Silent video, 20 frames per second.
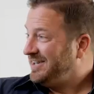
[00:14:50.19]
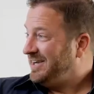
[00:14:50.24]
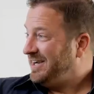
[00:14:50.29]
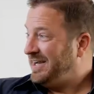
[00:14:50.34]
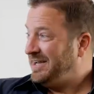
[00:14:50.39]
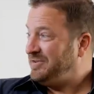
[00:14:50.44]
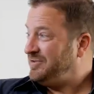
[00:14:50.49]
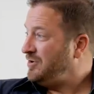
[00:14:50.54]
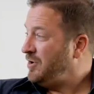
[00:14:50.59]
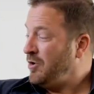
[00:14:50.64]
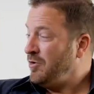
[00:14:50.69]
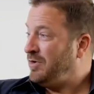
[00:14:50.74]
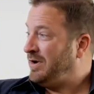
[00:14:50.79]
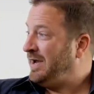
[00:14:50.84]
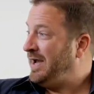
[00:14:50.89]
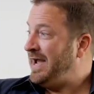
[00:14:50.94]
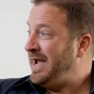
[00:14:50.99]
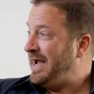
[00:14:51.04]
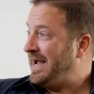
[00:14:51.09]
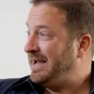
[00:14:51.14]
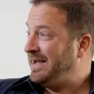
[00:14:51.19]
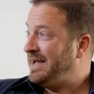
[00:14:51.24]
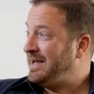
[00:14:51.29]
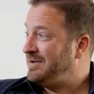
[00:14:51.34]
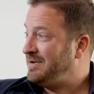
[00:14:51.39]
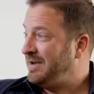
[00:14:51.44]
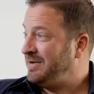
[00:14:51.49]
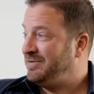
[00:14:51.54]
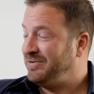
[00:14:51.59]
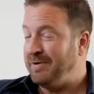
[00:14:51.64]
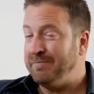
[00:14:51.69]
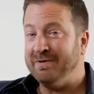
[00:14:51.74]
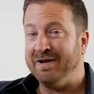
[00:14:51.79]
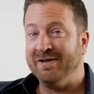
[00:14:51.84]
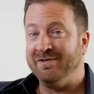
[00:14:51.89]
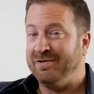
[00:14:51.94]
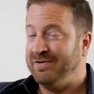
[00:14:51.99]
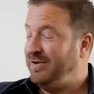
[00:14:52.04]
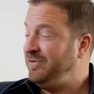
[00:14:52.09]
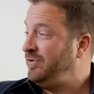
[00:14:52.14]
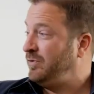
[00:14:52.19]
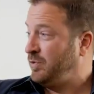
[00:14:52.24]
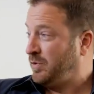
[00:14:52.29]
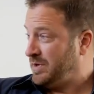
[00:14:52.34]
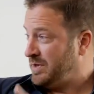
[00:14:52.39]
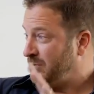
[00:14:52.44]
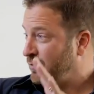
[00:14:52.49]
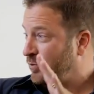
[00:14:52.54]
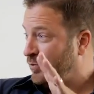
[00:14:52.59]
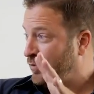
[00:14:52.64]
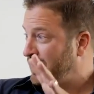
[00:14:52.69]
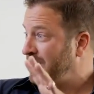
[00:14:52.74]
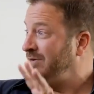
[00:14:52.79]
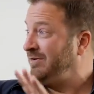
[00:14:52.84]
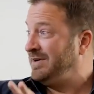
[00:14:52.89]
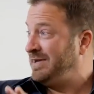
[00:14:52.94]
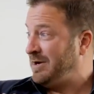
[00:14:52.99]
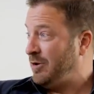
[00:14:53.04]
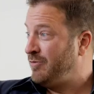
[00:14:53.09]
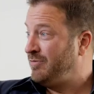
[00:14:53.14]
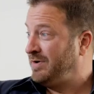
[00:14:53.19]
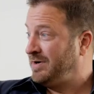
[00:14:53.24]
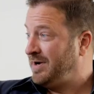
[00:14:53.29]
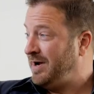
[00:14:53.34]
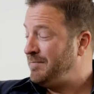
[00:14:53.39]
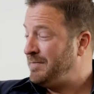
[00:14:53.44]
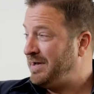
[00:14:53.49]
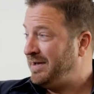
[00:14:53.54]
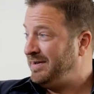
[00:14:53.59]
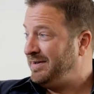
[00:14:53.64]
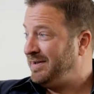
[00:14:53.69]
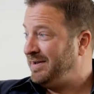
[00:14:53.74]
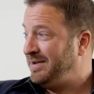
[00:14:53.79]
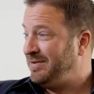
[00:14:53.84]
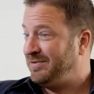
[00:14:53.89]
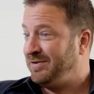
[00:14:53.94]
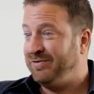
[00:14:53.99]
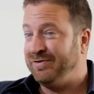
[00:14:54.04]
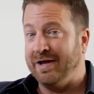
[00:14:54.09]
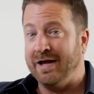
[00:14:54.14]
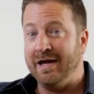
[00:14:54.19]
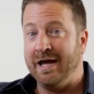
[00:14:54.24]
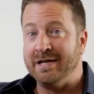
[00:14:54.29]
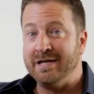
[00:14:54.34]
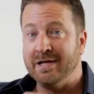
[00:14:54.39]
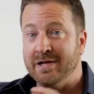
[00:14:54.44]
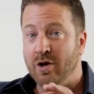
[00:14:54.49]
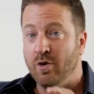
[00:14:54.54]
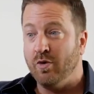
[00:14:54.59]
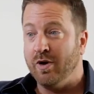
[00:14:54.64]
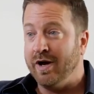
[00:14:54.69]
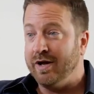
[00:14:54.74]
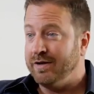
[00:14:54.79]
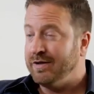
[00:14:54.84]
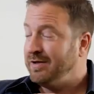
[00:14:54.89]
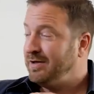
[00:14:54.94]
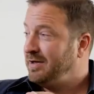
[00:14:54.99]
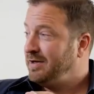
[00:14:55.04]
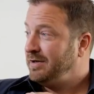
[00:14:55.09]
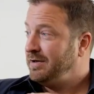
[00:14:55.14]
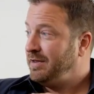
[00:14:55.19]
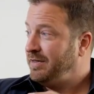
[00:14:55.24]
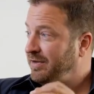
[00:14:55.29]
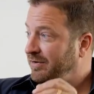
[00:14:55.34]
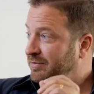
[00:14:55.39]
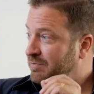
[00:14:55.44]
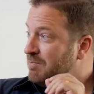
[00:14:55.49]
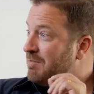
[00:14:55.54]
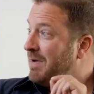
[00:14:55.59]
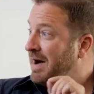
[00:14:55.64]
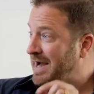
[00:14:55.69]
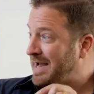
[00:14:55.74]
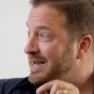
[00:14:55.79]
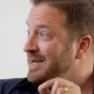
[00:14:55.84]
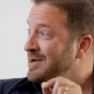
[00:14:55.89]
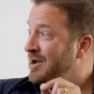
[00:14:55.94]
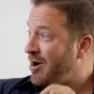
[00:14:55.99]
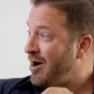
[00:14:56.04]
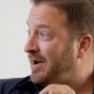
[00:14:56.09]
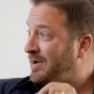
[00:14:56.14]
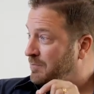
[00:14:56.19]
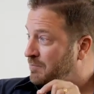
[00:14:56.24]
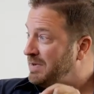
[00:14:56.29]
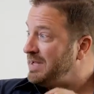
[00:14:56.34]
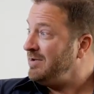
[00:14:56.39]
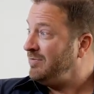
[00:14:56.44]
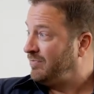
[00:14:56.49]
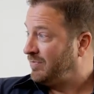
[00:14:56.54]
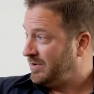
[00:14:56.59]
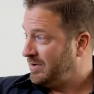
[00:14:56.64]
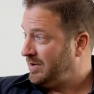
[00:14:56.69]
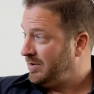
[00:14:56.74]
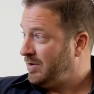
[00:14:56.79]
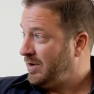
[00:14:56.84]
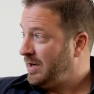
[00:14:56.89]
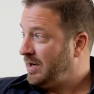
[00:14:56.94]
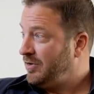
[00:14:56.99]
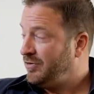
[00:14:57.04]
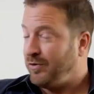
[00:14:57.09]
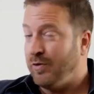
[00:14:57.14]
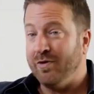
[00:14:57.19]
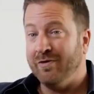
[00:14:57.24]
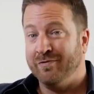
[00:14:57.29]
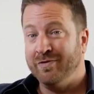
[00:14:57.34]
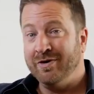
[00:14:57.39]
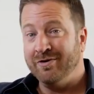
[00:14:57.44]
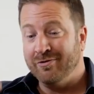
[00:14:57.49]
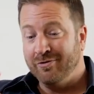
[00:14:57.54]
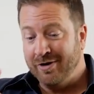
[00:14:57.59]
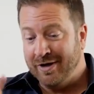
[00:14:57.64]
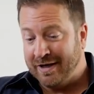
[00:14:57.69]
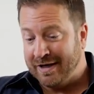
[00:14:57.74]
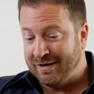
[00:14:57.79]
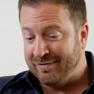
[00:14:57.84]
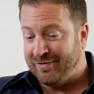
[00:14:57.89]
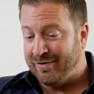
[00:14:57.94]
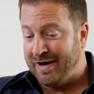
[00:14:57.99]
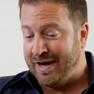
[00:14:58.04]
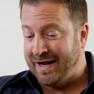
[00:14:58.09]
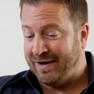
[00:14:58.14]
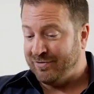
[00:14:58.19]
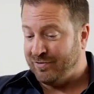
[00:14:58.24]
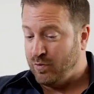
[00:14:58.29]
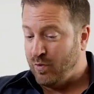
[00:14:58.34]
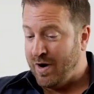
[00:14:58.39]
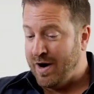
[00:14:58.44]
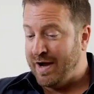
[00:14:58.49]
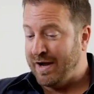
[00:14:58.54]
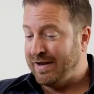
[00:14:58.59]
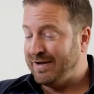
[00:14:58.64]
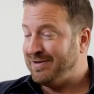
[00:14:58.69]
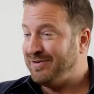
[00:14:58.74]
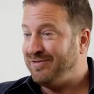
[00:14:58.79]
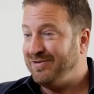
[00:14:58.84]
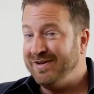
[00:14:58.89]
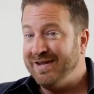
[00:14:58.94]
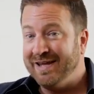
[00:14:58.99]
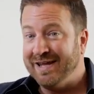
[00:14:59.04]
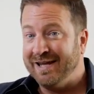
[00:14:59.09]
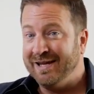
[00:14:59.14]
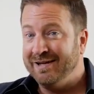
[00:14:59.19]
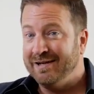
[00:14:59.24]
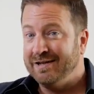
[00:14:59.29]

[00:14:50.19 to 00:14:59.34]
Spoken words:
it's okay. And in some cases, this is where you really overcome it, is you say, and you know what? This might not be for you. So if you're looking for X, Y, and Z,